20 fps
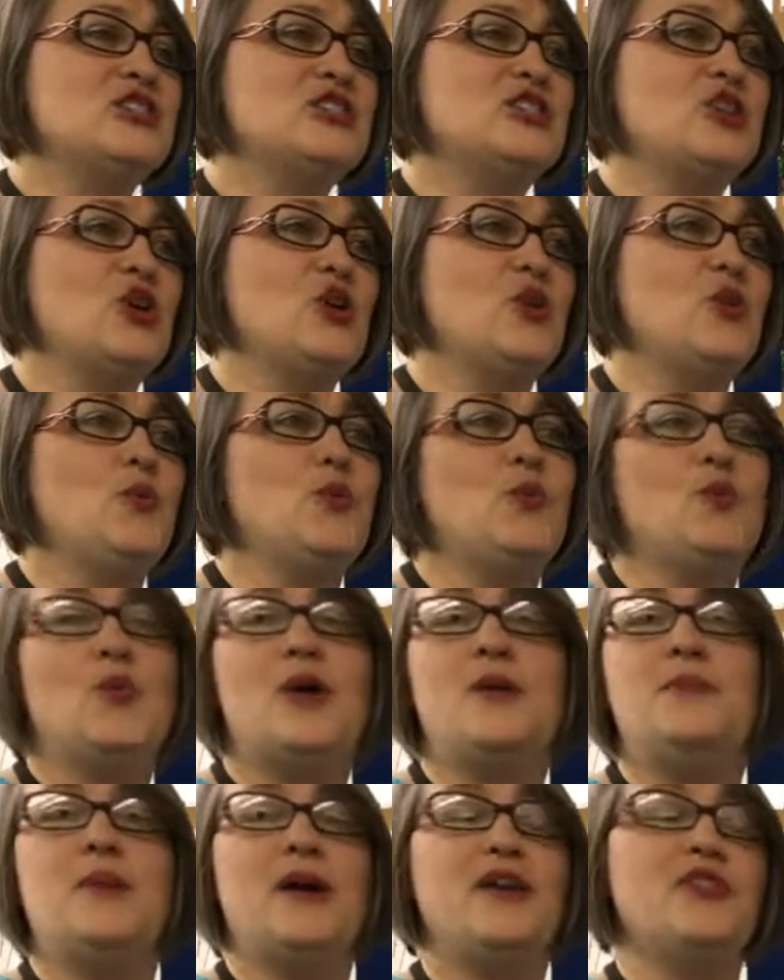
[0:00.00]
So
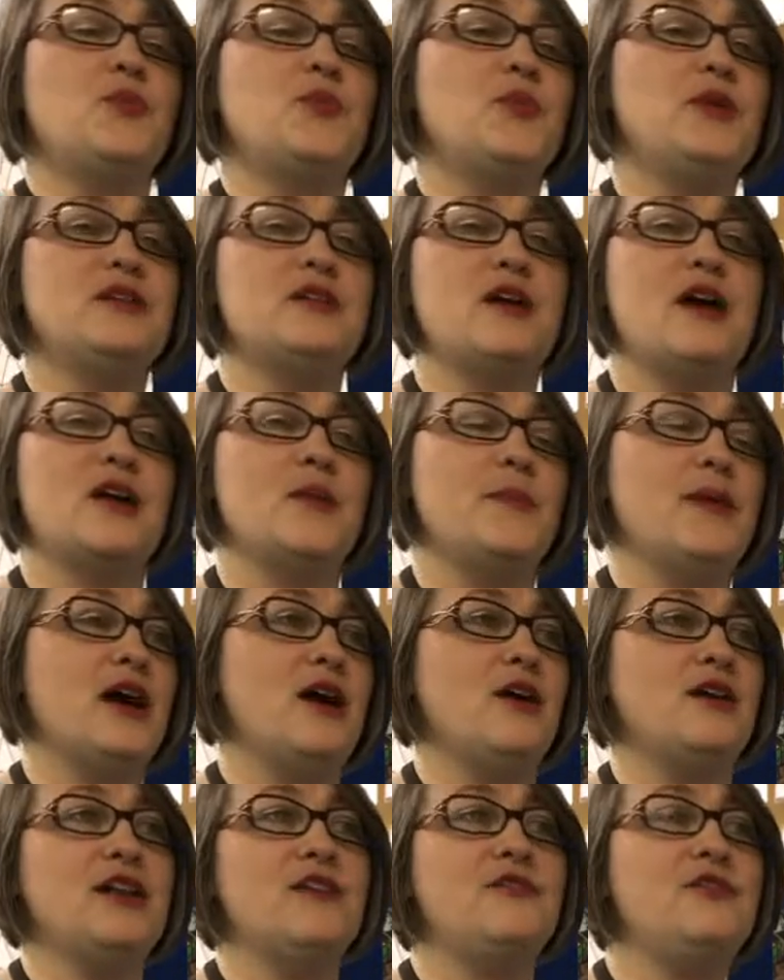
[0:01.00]
one month we talk
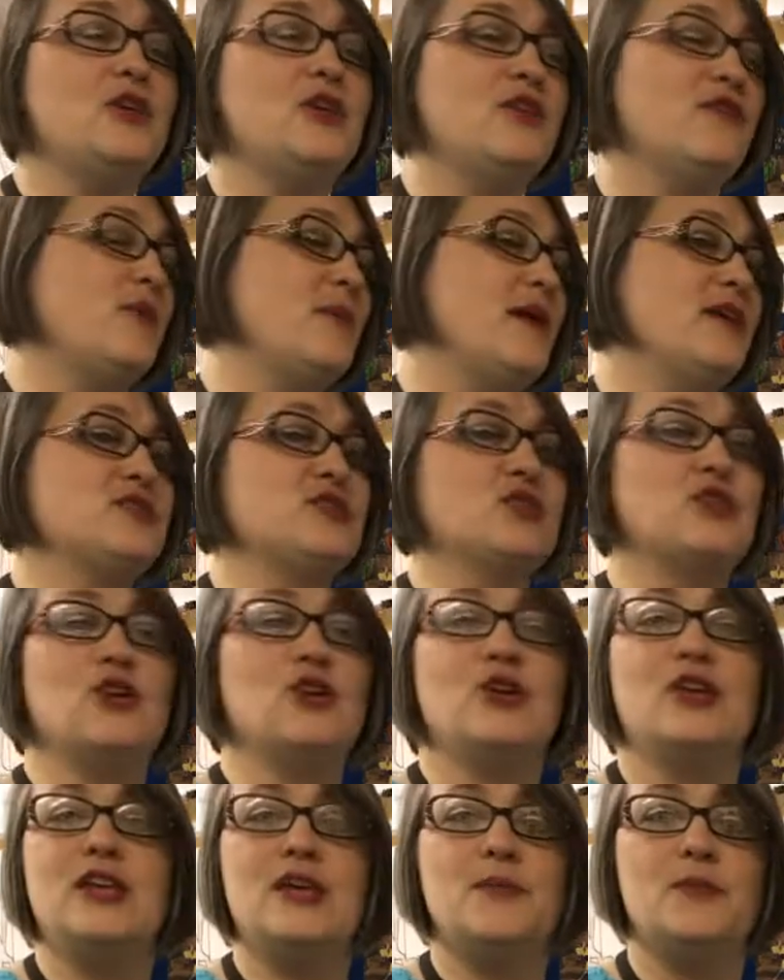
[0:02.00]
about If You Give a Mouse a
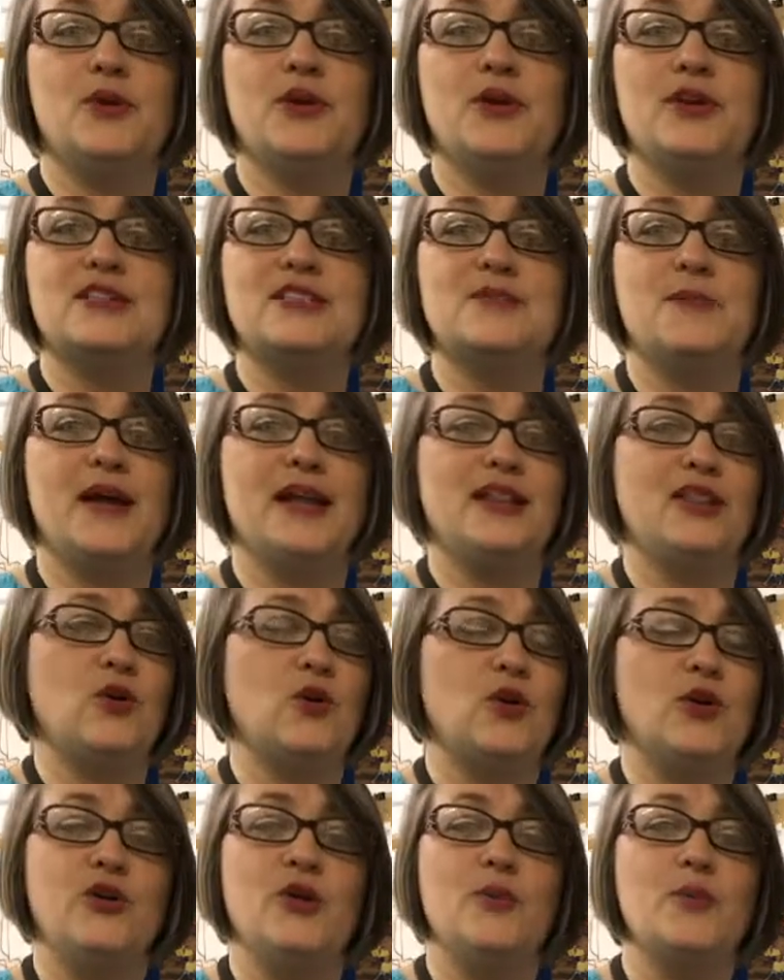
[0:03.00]
Cookie books by
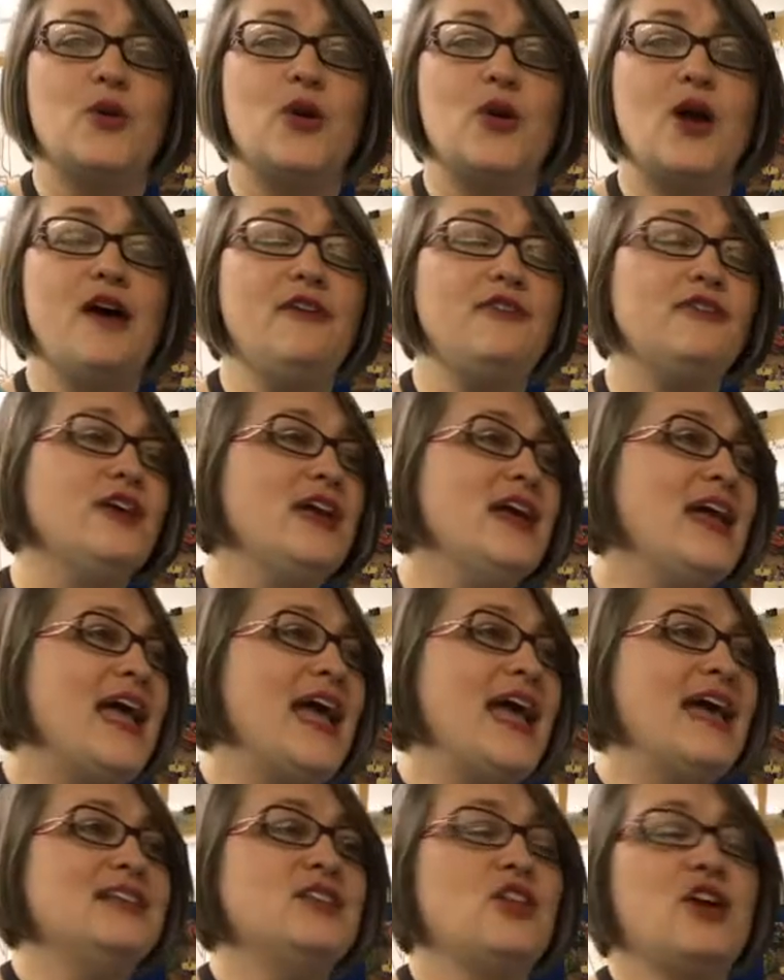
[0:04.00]
Laura Numeroff,
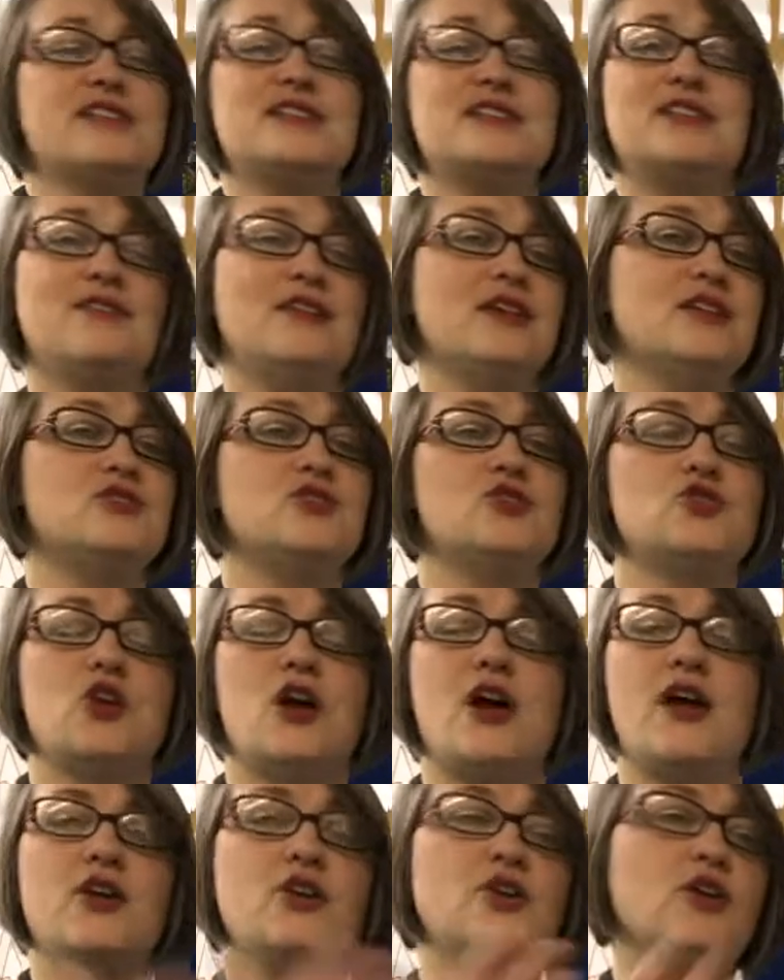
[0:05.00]
and lots of kids are
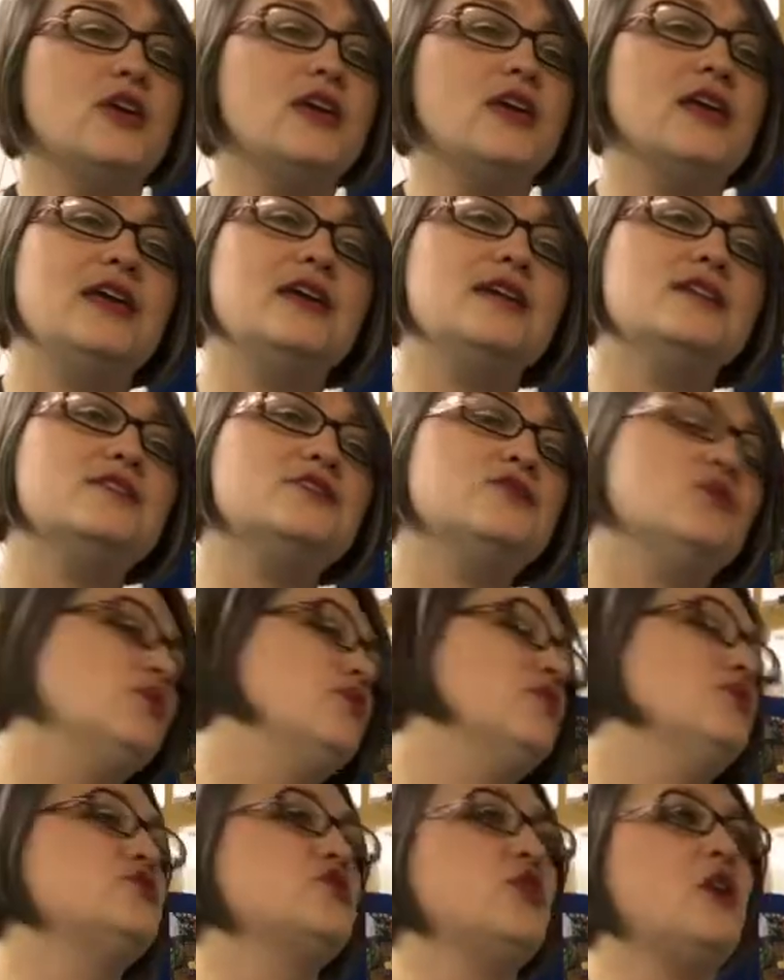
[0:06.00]
drawing cookies
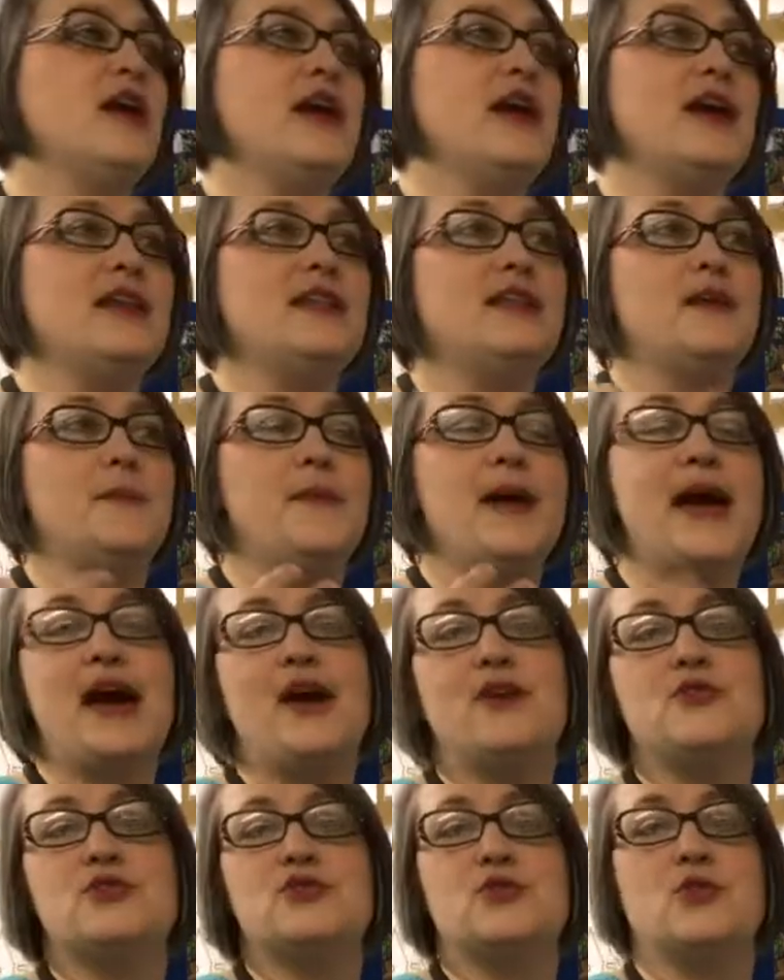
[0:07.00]
or they're drawing the
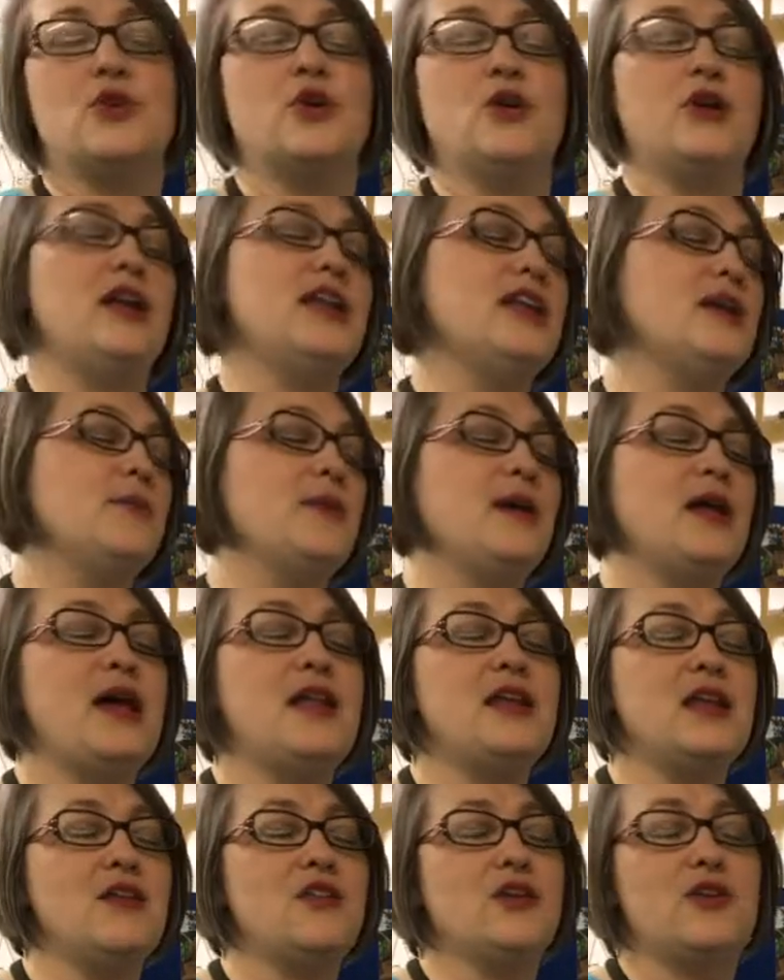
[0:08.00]
mouse or
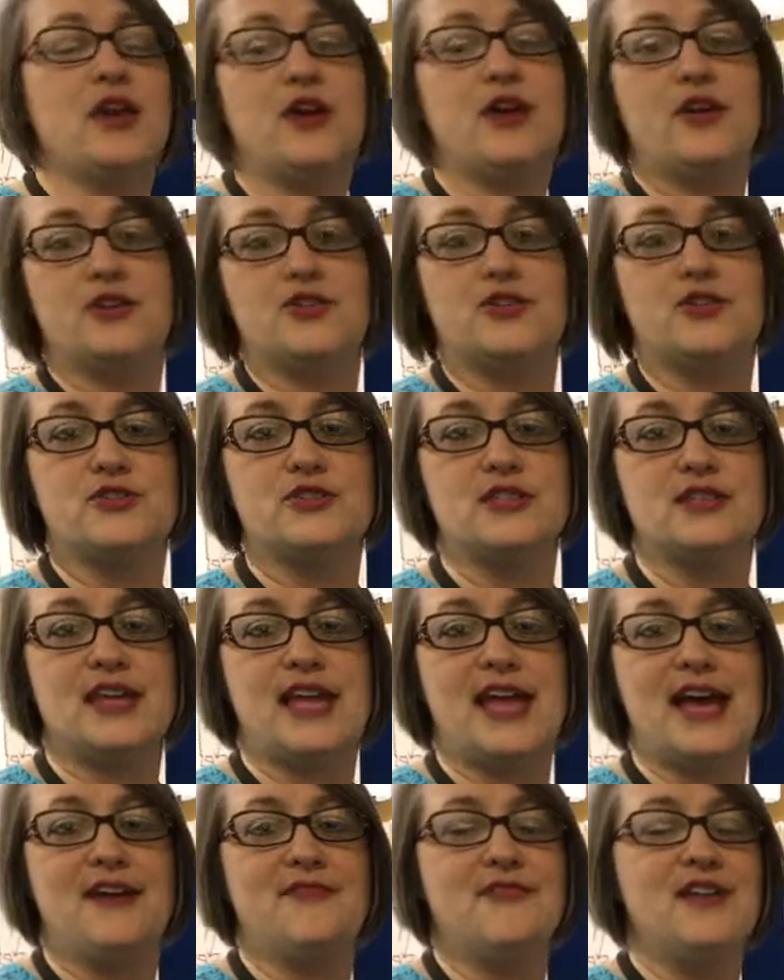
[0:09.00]
any other characters that
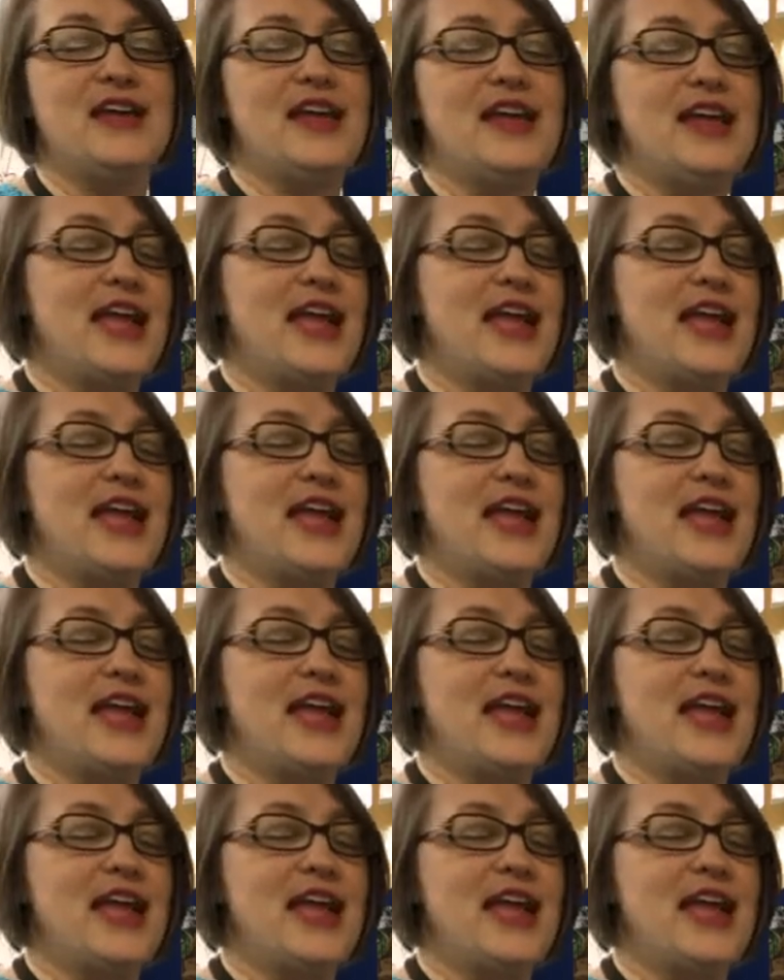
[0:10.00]
they have.